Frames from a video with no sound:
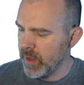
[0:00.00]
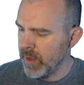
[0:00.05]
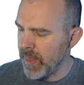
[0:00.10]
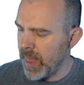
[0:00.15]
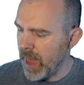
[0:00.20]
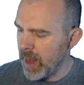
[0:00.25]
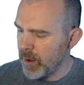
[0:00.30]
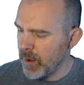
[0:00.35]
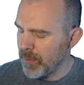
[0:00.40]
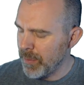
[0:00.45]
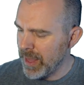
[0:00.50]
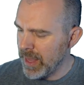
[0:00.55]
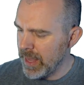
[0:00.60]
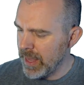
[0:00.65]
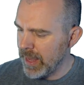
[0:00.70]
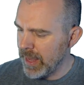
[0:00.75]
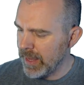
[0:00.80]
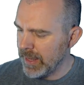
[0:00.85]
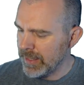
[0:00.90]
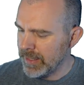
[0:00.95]
And that'll
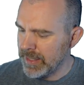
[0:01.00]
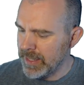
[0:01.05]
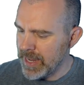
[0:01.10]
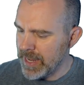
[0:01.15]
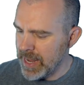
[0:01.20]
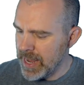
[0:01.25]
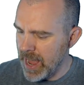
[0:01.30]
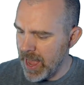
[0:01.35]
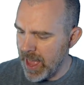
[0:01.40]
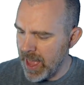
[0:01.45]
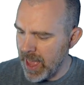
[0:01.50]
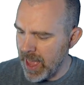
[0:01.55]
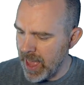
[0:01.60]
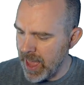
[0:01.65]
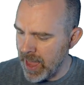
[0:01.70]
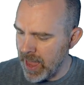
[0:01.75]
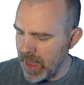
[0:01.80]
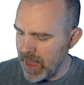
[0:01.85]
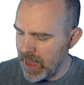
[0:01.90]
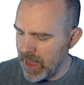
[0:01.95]
be
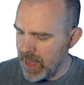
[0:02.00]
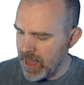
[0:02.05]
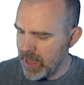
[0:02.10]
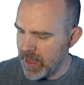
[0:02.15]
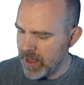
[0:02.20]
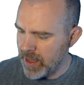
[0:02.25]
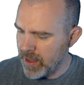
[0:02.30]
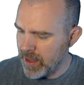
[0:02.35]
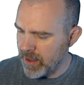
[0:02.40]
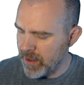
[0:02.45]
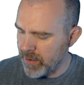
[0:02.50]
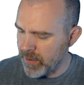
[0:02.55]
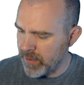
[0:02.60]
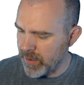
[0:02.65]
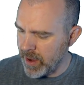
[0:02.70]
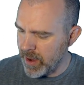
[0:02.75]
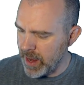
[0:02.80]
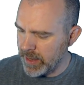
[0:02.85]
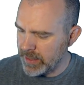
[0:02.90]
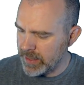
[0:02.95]
dA.
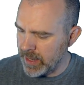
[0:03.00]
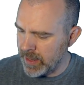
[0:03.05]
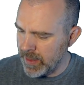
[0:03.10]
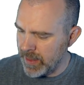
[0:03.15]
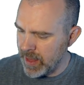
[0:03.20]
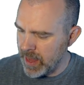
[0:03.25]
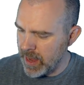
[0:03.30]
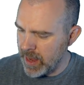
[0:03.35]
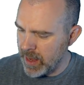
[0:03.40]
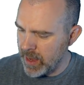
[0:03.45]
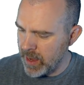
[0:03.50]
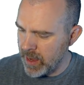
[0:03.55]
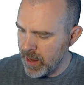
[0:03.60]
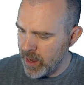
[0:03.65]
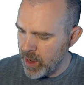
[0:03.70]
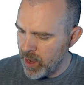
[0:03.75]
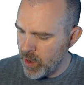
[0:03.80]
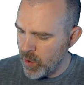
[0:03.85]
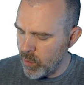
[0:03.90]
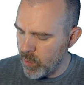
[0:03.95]
All right, and
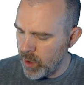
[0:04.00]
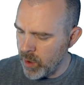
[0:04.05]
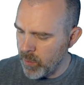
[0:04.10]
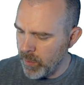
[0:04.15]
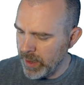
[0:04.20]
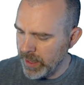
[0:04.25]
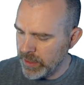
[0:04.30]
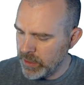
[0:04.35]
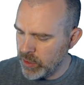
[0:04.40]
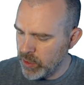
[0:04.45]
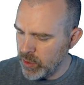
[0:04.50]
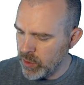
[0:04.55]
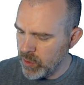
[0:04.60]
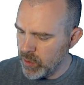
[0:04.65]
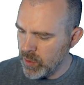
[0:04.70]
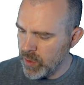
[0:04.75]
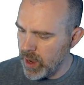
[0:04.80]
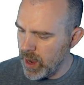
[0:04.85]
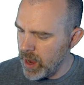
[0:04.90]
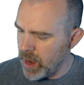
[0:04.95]
then when we
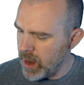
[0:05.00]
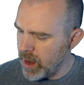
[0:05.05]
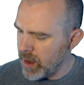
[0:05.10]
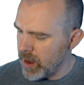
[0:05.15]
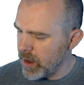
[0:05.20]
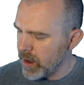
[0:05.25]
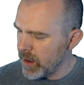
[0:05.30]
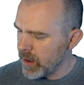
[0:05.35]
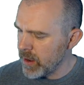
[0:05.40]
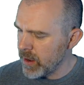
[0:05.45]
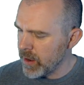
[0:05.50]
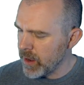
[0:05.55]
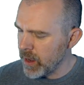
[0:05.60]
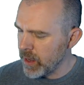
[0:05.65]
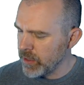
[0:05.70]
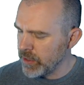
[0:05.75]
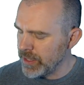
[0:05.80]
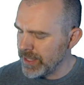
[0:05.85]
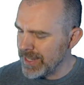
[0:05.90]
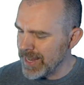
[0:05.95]
do
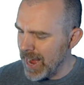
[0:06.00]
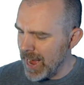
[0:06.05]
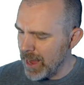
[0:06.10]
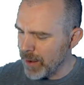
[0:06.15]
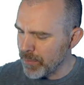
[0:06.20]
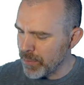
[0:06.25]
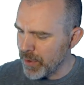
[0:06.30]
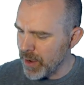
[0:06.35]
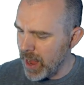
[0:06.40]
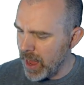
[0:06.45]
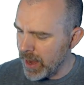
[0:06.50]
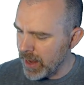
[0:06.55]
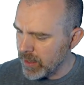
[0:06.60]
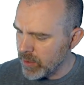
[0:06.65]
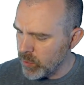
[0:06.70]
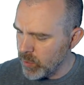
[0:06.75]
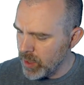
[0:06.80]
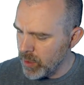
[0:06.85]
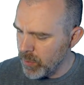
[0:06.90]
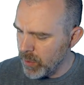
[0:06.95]
our dot
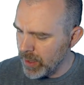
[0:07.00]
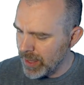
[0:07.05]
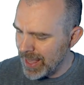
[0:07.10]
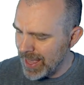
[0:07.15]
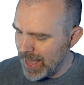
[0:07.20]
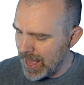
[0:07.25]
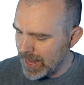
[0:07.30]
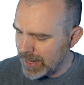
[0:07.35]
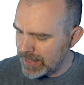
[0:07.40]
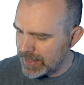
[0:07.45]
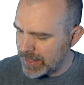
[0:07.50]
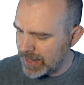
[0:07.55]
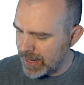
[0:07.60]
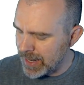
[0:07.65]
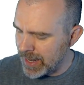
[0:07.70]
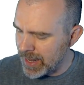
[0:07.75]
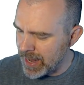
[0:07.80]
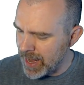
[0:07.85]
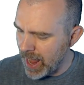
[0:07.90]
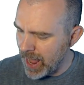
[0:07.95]
product, we will get
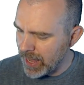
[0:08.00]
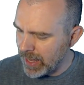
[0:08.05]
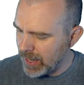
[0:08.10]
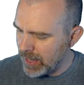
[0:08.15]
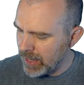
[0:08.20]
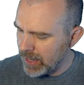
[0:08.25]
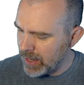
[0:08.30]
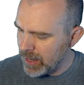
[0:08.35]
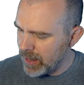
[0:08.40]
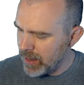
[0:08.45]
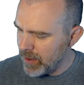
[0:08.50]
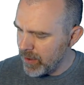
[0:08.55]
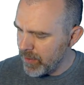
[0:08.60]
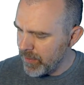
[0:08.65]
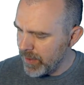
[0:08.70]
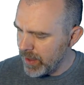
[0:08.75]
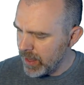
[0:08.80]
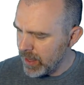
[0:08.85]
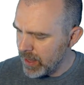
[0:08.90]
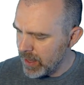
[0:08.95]

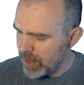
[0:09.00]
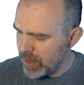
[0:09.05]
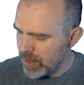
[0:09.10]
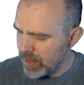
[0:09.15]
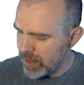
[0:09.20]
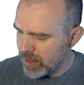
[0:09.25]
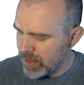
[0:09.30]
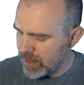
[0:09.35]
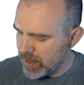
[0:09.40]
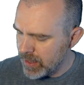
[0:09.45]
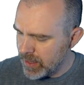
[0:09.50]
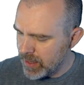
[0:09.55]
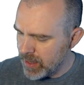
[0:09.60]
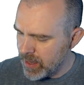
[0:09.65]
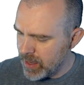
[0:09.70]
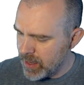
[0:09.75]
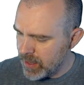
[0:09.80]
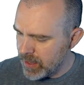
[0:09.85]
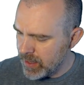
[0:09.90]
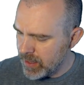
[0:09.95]
negative
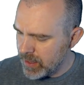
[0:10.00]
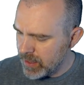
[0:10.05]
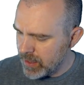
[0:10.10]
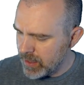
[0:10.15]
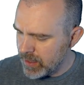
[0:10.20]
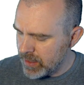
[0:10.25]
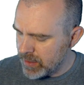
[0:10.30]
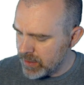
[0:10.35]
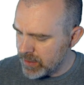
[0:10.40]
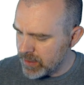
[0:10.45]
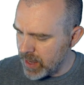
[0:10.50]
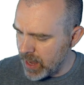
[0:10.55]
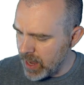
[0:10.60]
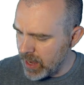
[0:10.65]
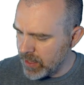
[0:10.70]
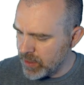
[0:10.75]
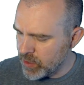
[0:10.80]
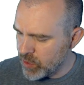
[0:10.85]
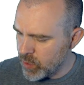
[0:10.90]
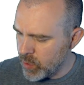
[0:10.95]

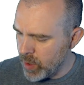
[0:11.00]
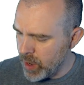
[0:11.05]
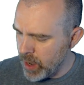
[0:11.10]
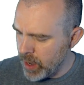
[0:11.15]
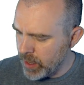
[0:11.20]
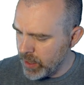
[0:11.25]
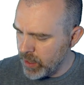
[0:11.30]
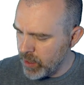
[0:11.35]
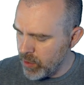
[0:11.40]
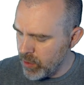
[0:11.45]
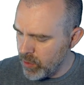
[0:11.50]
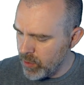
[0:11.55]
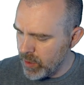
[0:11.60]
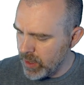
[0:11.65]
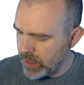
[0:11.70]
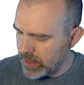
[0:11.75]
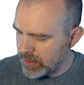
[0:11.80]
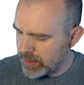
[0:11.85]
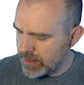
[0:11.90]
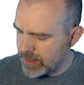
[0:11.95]
sine squared
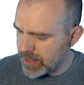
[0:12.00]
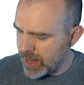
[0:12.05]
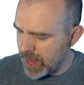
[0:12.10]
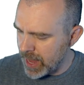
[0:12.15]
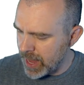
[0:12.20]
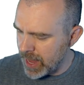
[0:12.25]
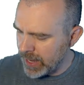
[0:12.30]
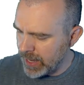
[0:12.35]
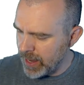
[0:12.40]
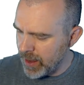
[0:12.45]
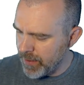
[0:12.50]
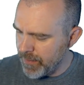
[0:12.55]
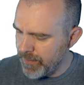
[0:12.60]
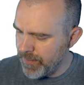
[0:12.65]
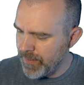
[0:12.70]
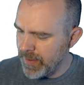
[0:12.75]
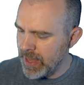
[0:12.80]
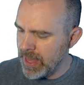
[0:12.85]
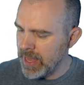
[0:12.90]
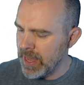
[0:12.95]
u sine
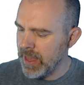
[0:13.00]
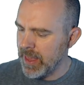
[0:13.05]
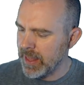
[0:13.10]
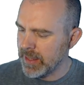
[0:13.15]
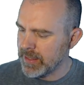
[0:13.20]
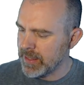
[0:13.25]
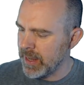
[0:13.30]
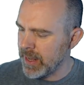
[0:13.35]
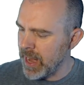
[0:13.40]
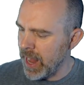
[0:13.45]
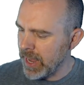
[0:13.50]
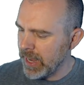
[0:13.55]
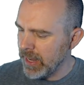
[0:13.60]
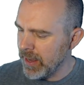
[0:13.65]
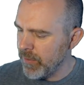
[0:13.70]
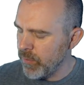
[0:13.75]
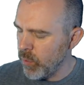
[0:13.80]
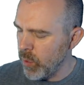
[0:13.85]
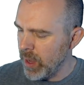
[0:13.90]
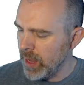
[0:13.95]
v. That's a
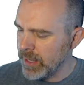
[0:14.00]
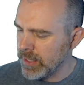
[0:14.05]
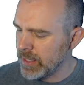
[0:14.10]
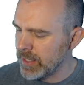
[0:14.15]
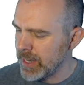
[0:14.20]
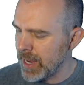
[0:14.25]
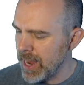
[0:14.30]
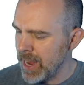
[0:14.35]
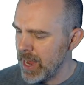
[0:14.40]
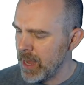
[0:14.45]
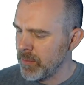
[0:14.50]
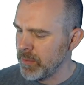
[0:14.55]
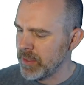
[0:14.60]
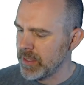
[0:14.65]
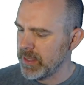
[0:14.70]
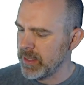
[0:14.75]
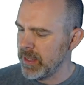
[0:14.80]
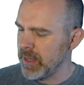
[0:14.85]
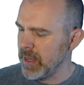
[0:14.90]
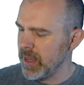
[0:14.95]
negative 1
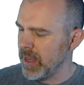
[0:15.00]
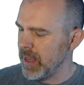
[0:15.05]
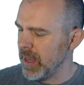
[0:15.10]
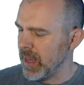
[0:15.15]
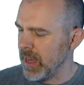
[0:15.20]
times